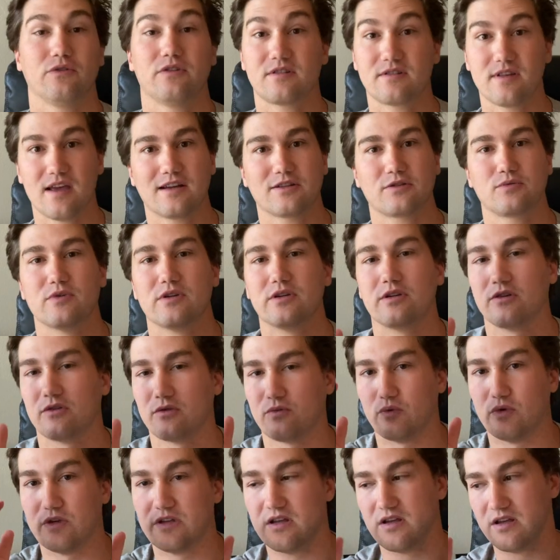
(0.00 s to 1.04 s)
this last week,
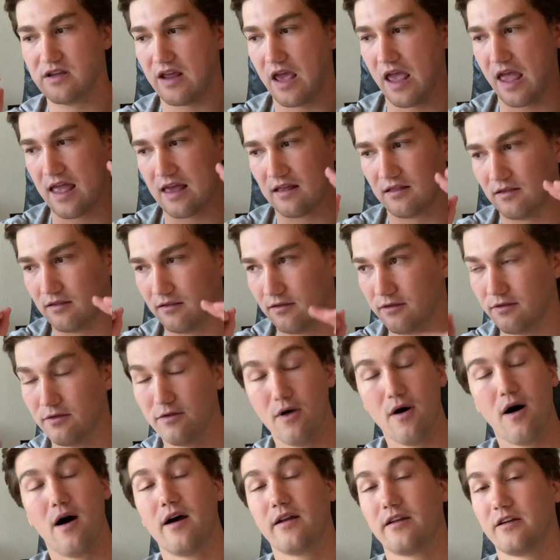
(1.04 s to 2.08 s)
we did a
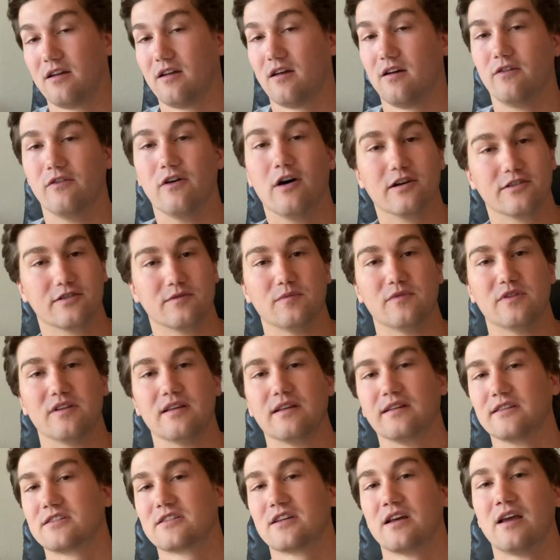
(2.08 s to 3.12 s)
lot of awesome
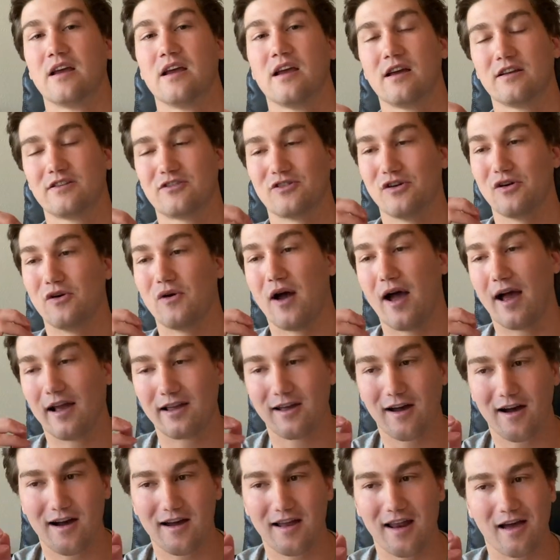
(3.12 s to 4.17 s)
things. So I
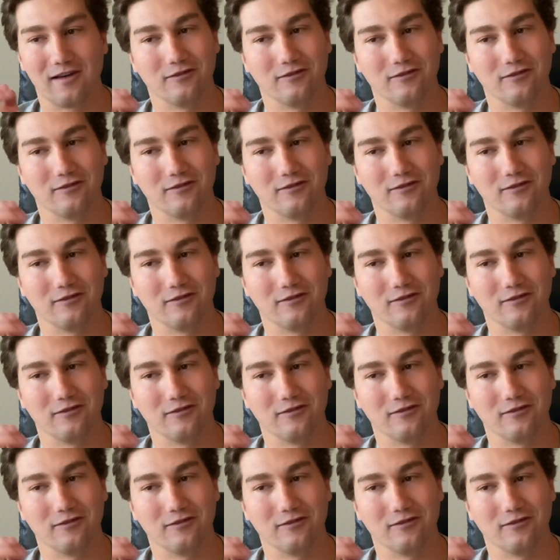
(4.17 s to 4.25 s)
got